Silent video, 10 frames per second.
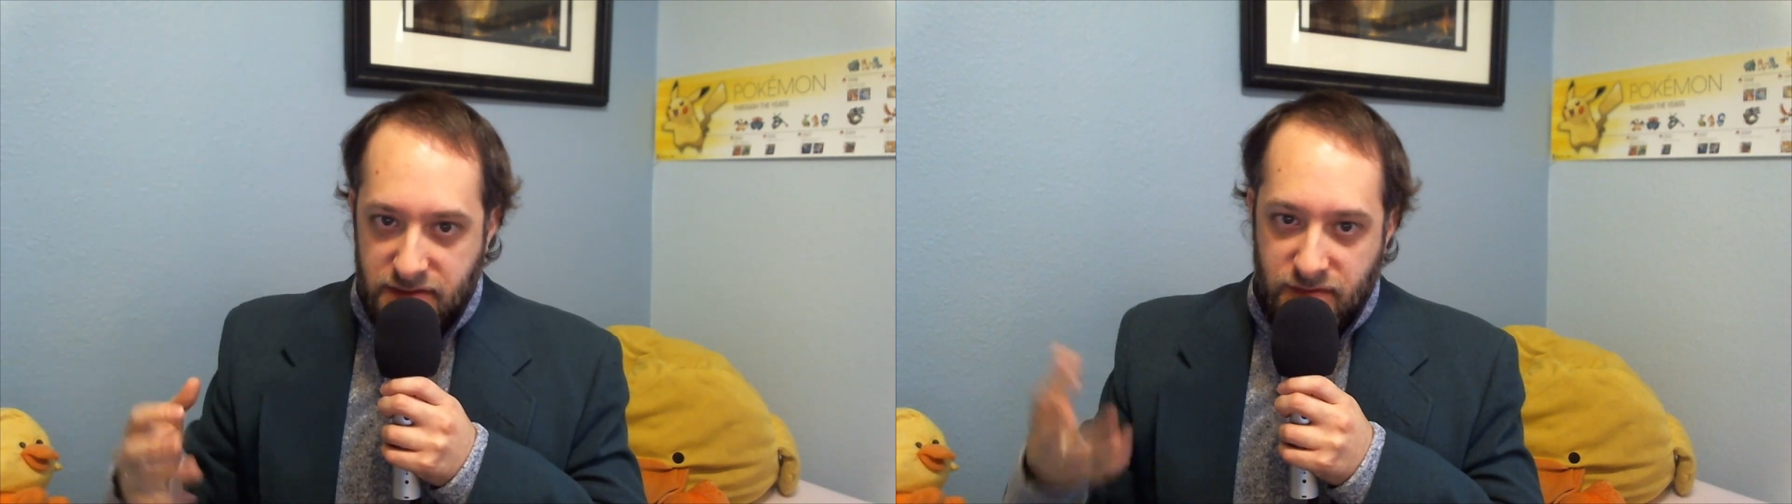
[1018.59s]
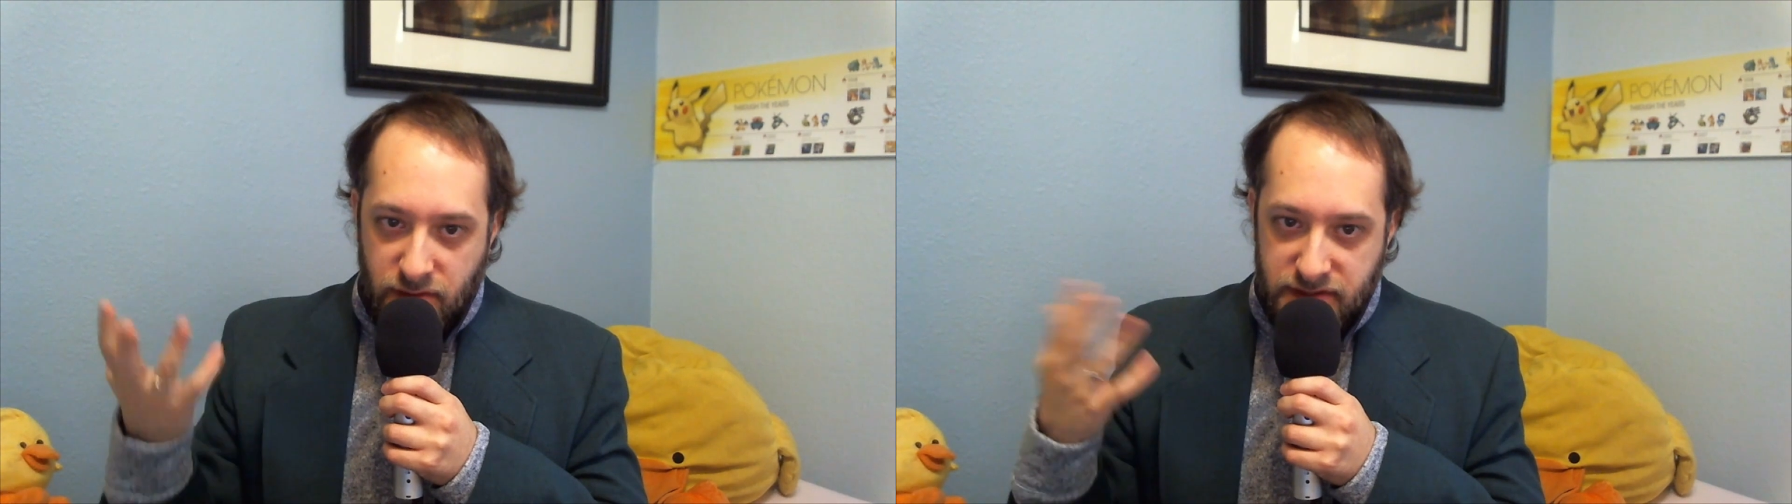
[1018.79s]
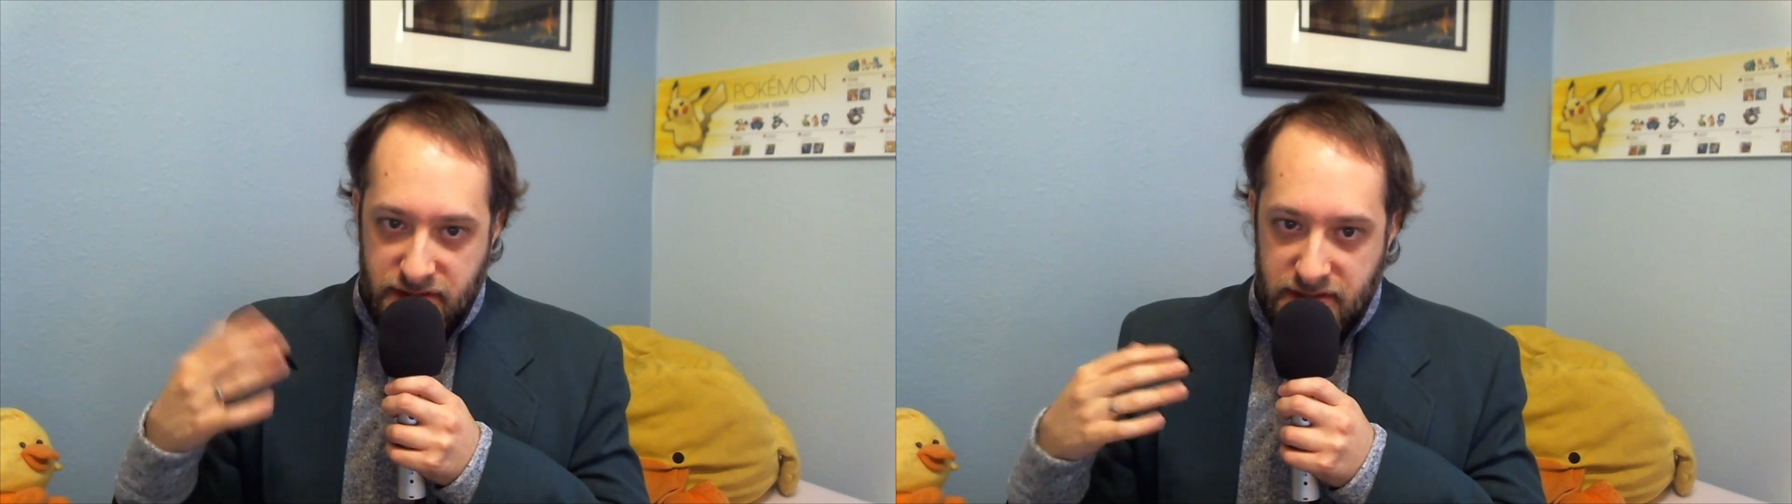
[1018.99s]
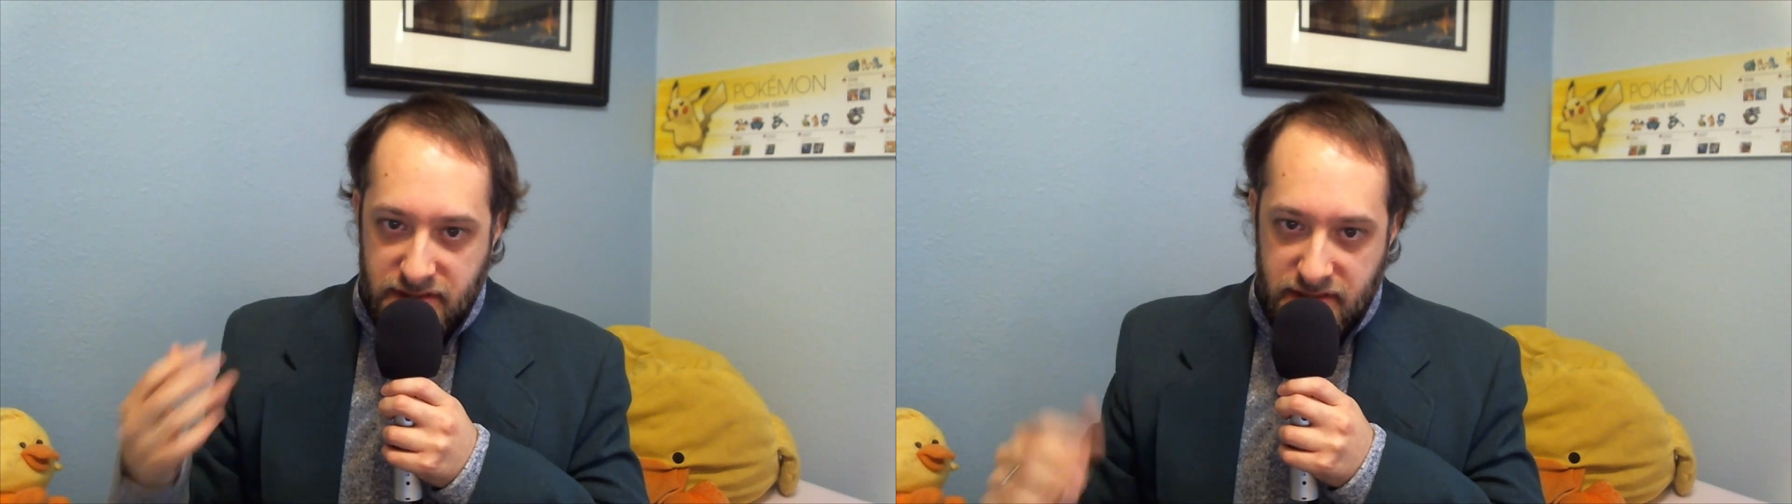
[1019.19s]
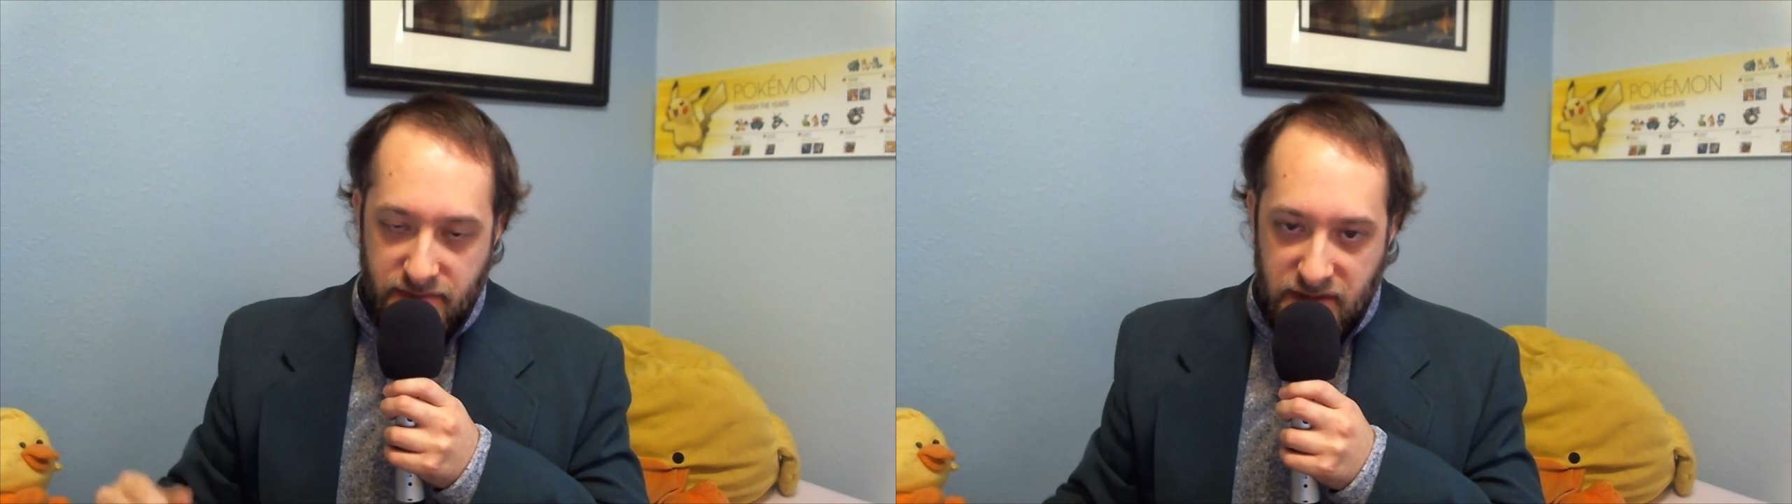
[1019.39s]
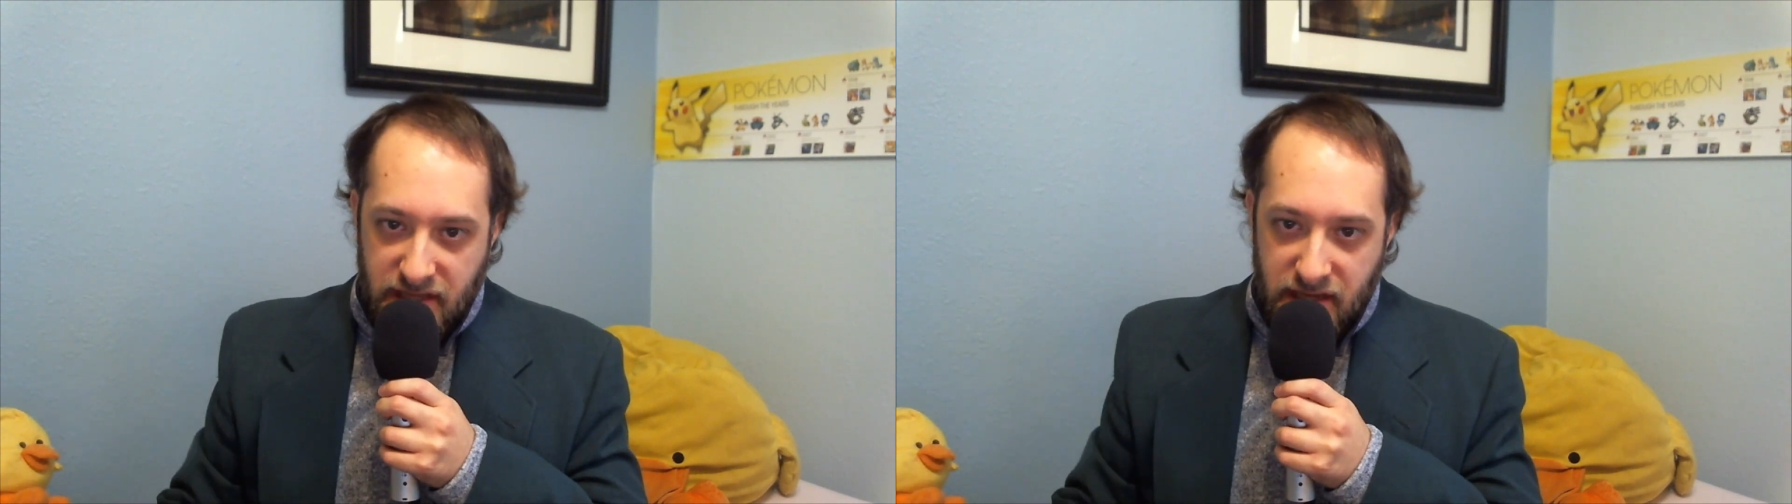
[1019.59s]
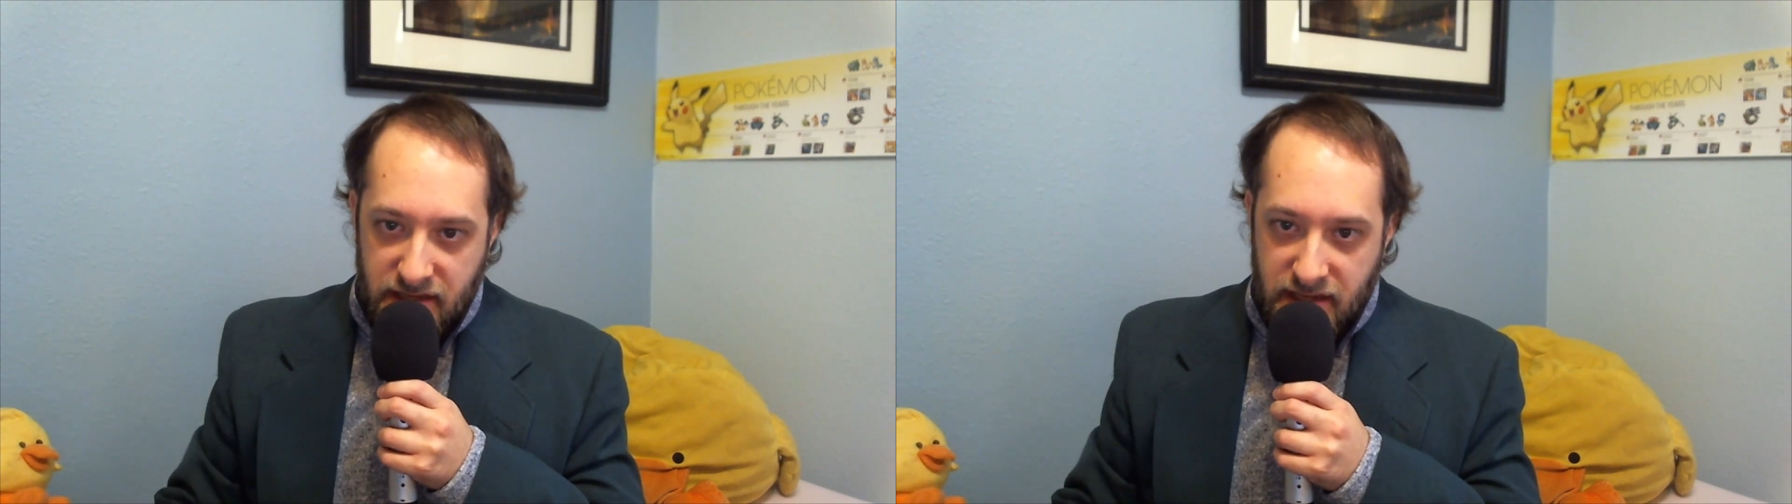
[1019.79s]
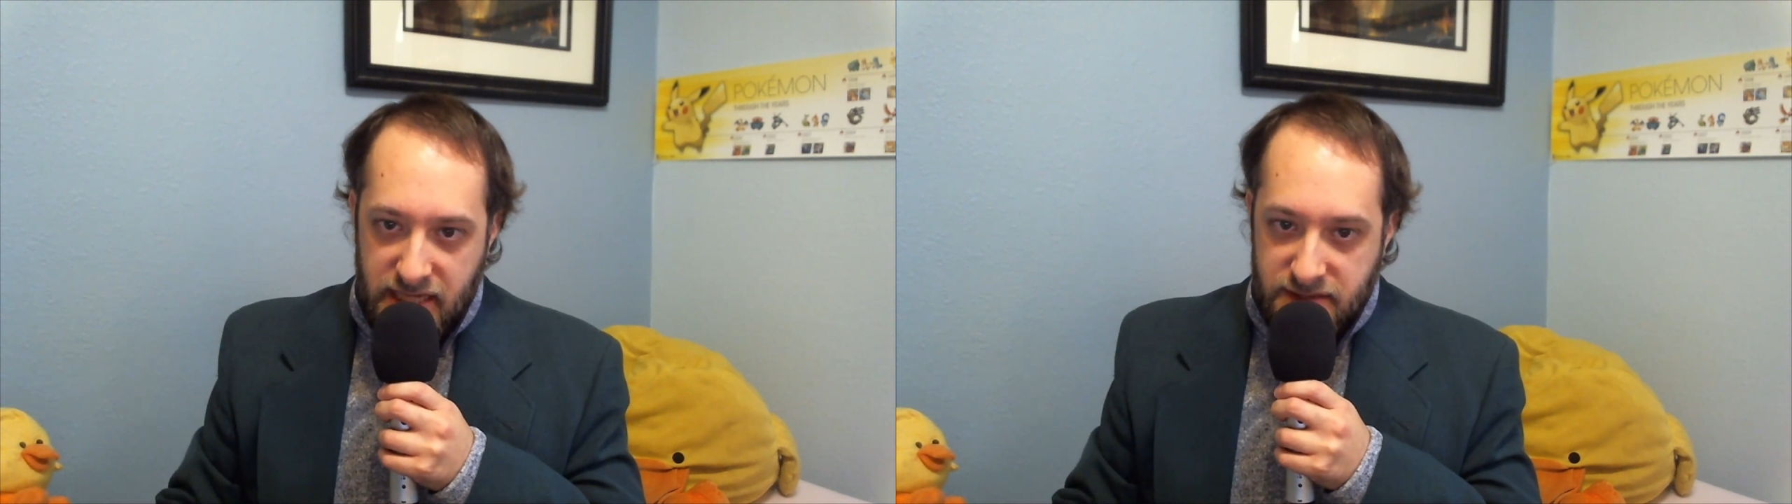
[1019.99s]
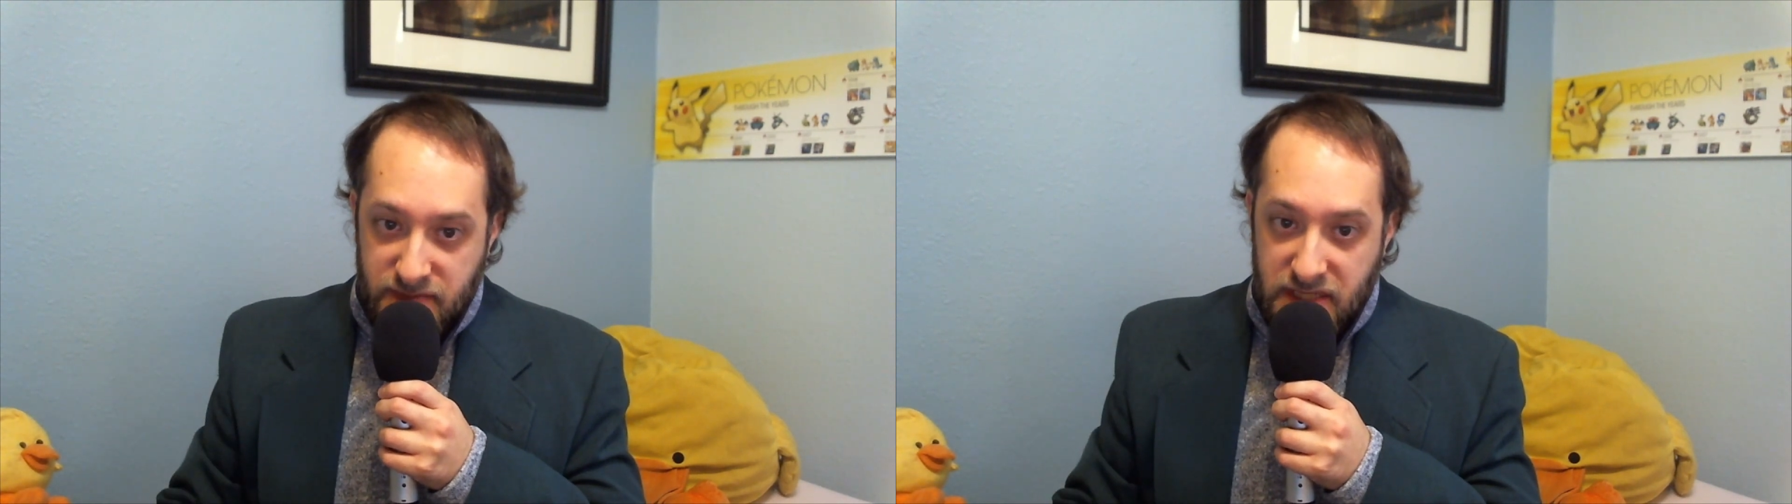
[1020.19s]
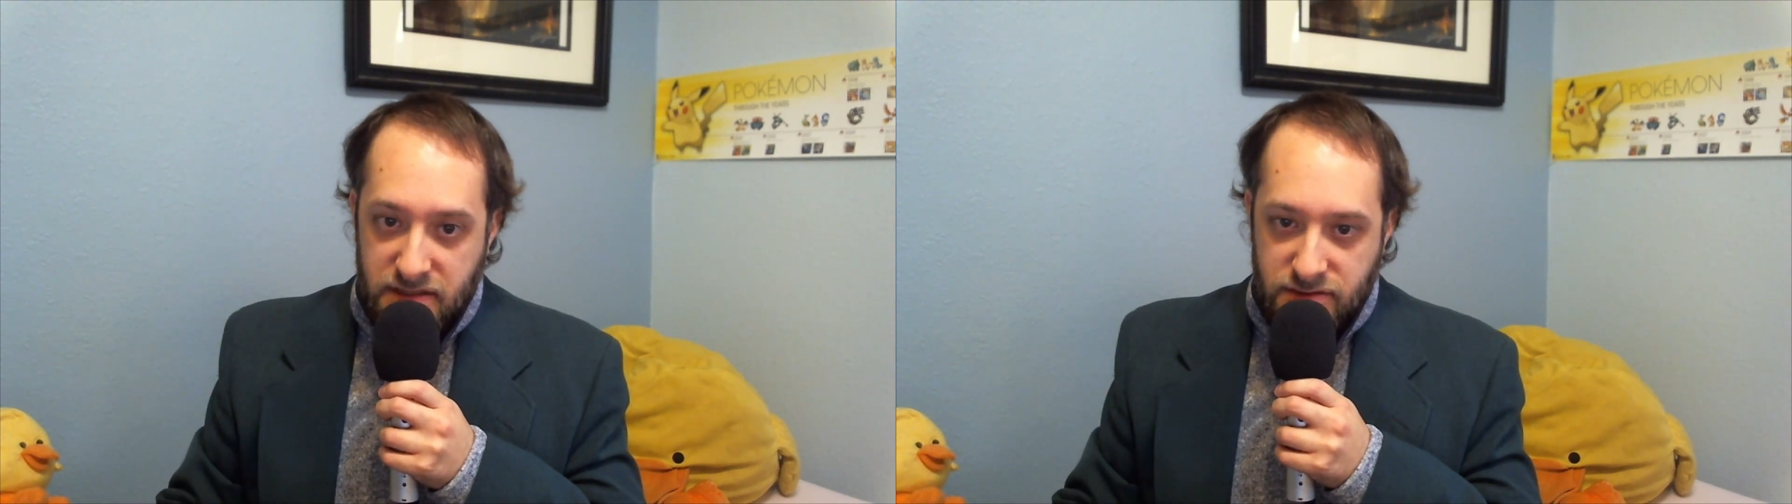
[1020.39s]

of course, is something that has been